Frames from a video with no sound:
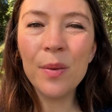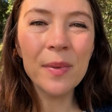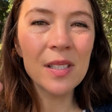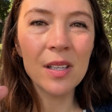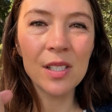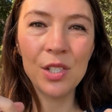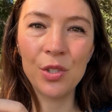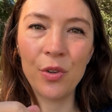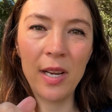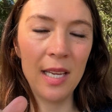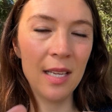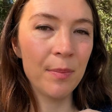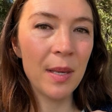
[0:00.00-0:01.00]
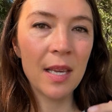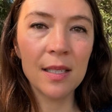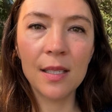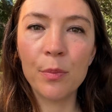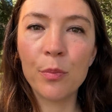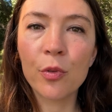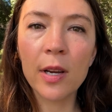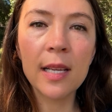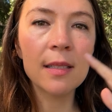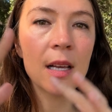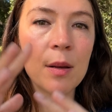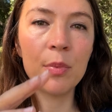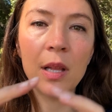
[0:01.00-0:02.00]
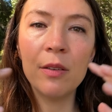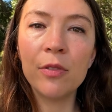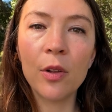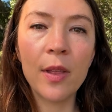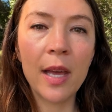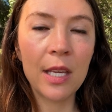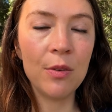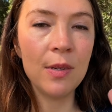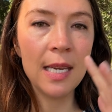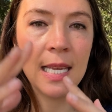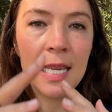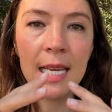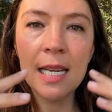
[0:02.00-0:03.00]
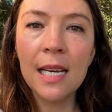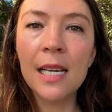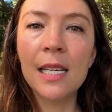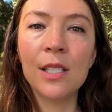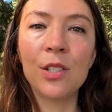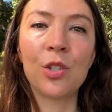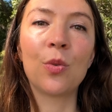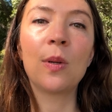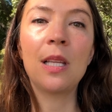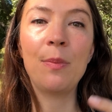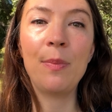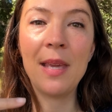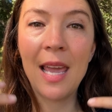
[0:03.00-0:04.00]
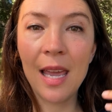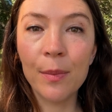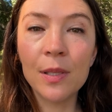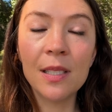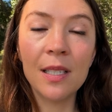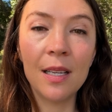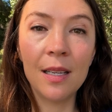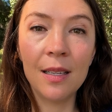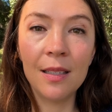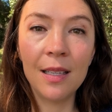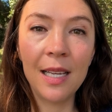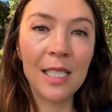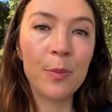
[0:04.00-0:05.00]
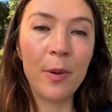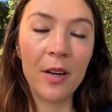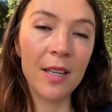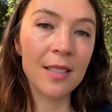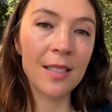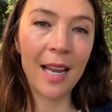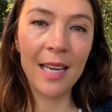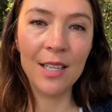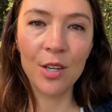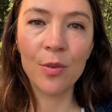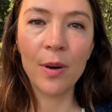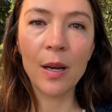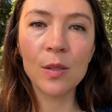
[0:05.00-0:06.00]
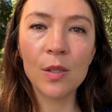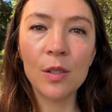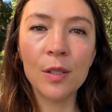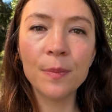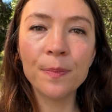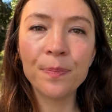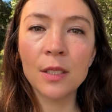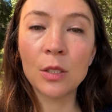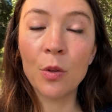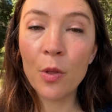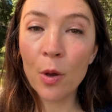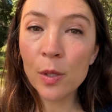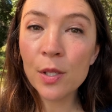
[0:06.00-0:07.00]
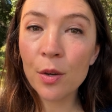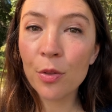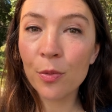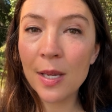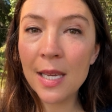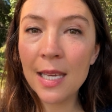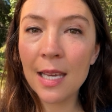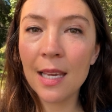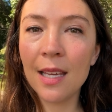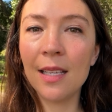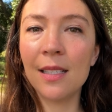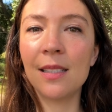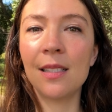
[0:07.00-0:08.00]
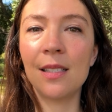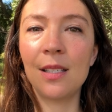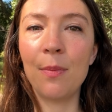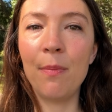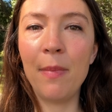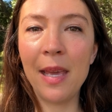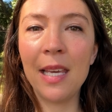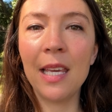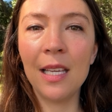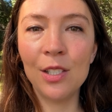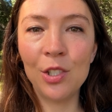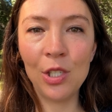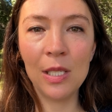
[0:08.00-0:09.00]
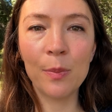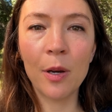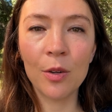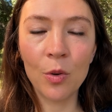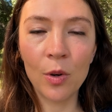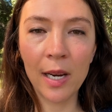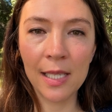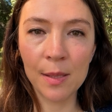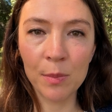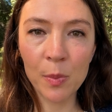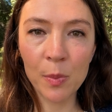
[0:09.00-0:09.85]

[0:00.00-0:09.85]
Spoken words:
massage is great because it brings that blood flow that you need to really be able to experience heightened arousal. So those are 3 keys to making G-spot orgasms